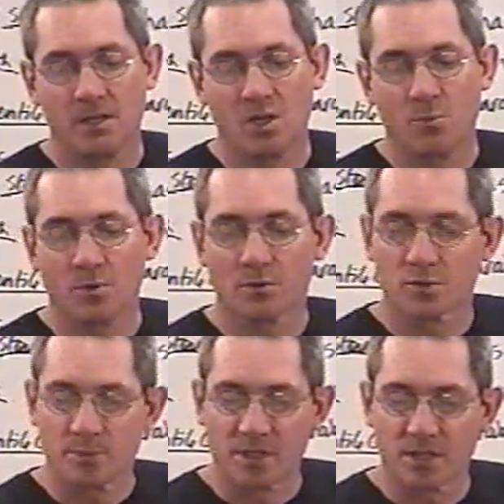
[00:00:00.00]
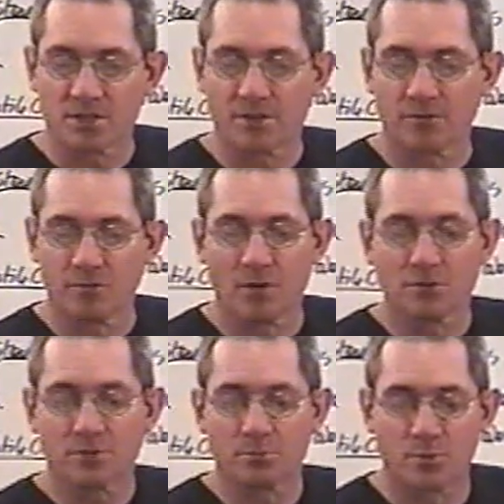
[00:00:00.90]
but it was because of the false
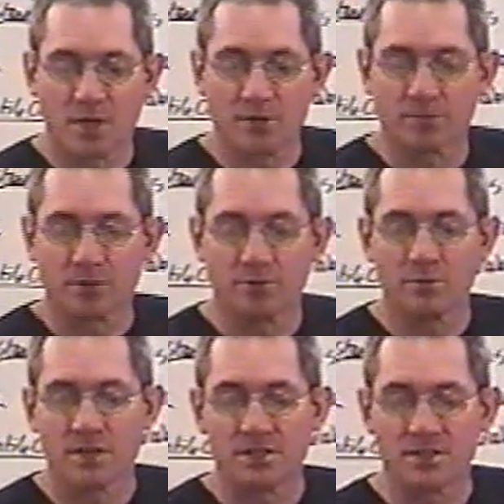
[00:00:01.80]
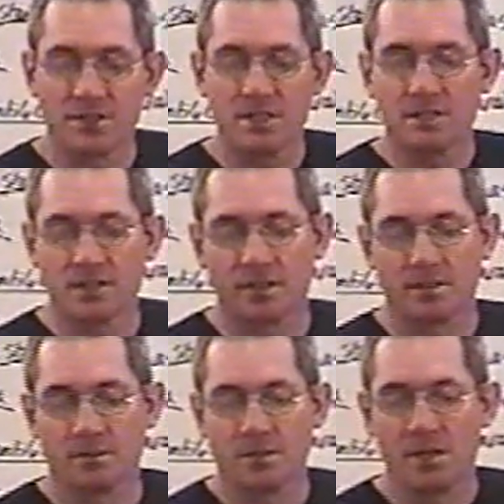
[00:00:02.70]
brethren who had sneaked in
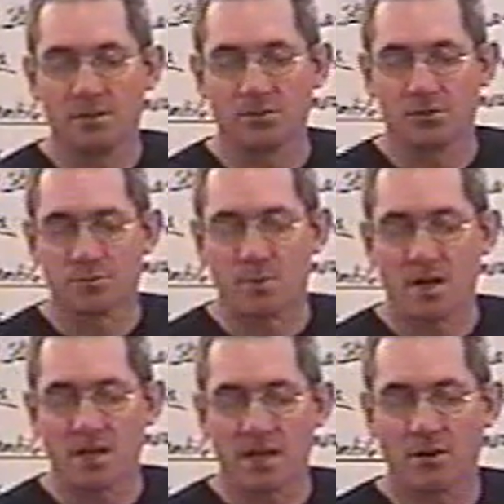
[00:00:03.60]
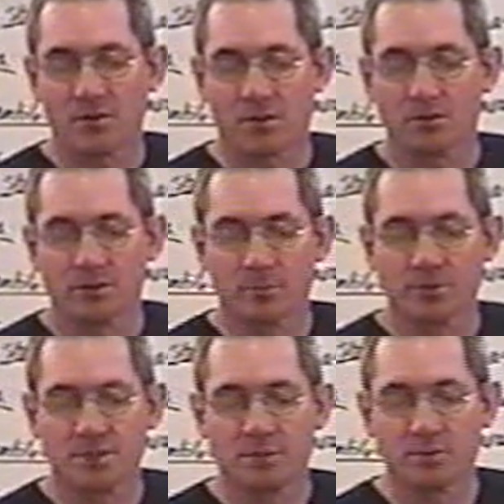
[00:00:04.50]
to spy out our
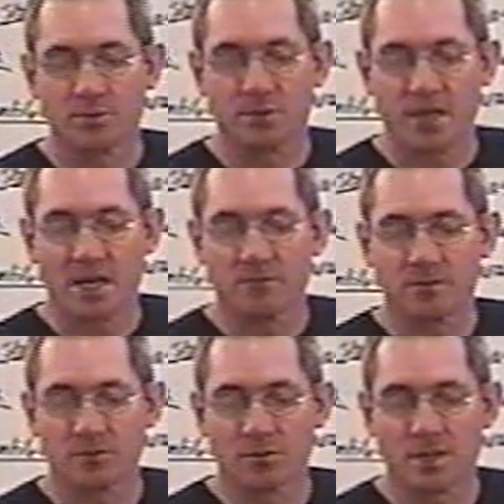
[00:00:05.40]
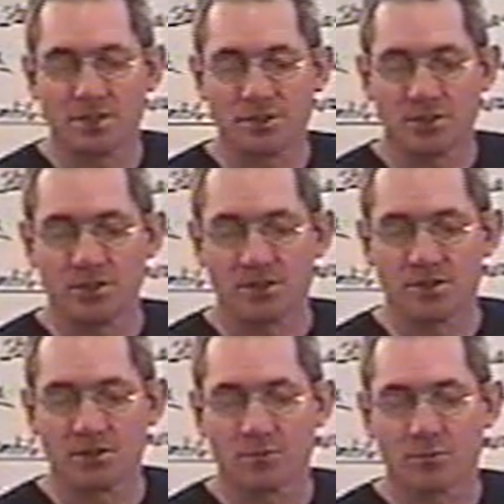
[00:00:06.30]
liberty which we have in Christ Jesus in
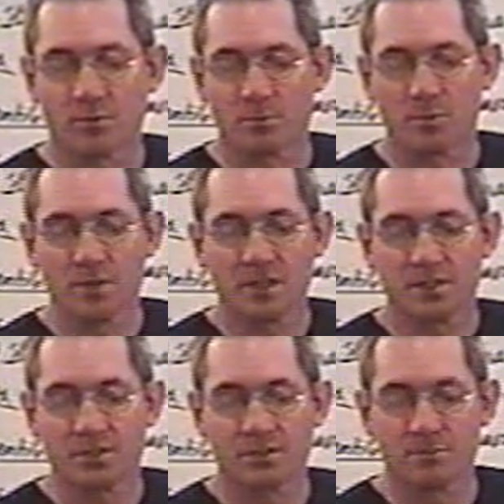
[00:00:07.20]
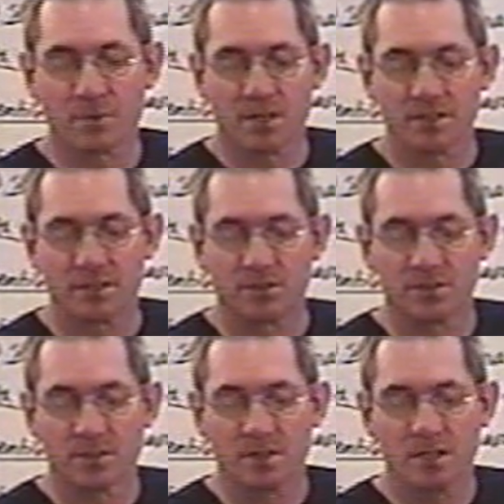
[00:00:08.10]
order to bring us into bondage.
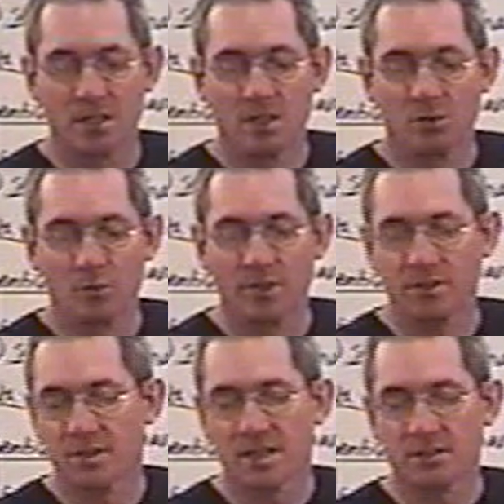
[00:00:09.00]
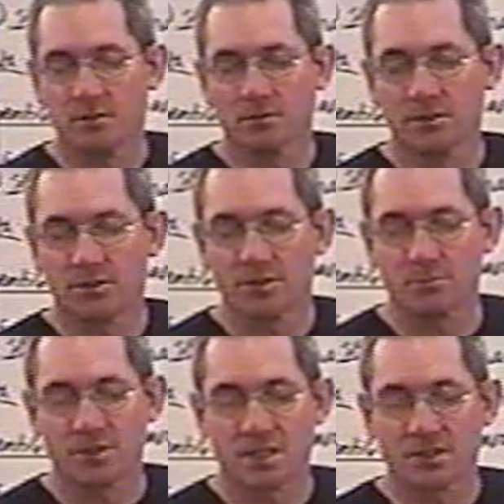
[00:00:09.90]
We did not yield in
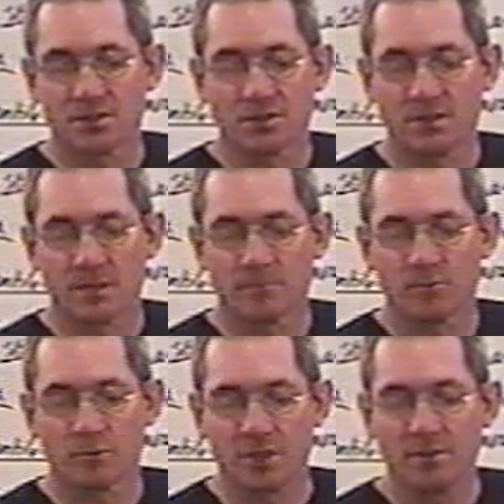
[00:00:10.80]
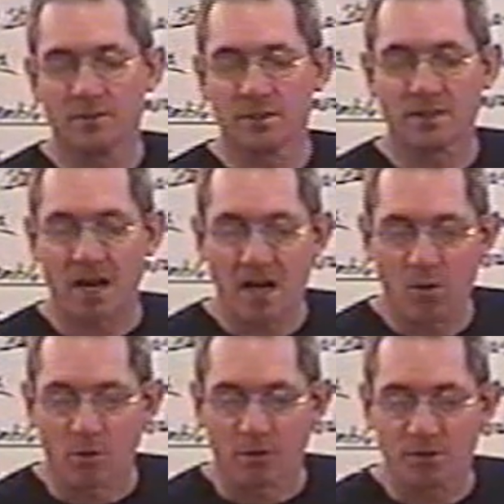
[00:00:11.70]
subjection to them for even an
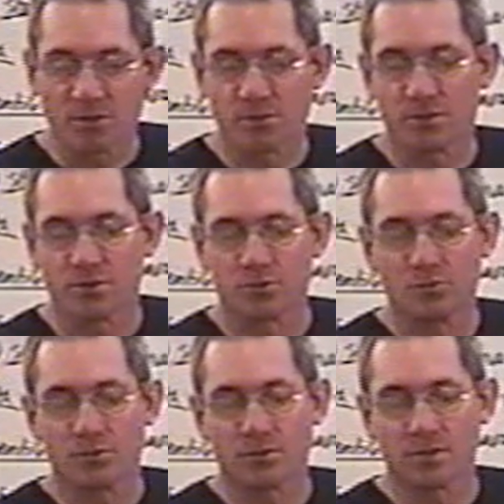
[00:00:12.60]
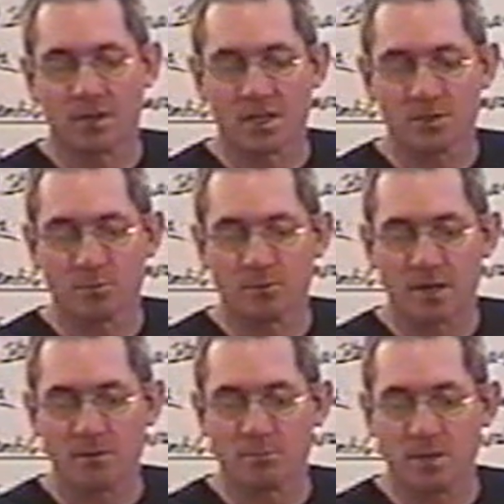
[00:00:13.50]
hour, so that the truth of the gospel
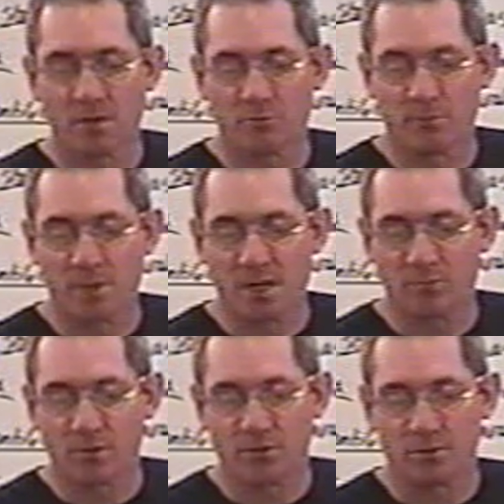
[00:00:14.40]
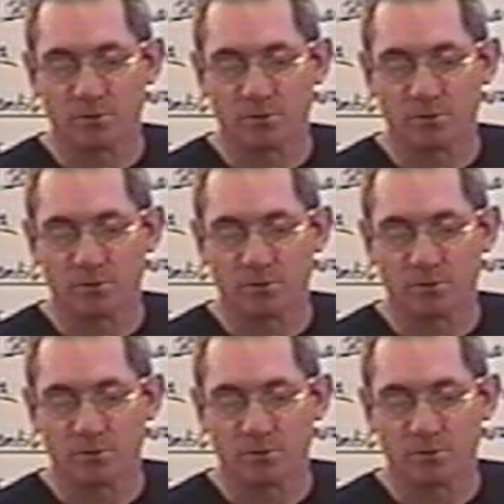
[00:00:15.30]
might remain with you.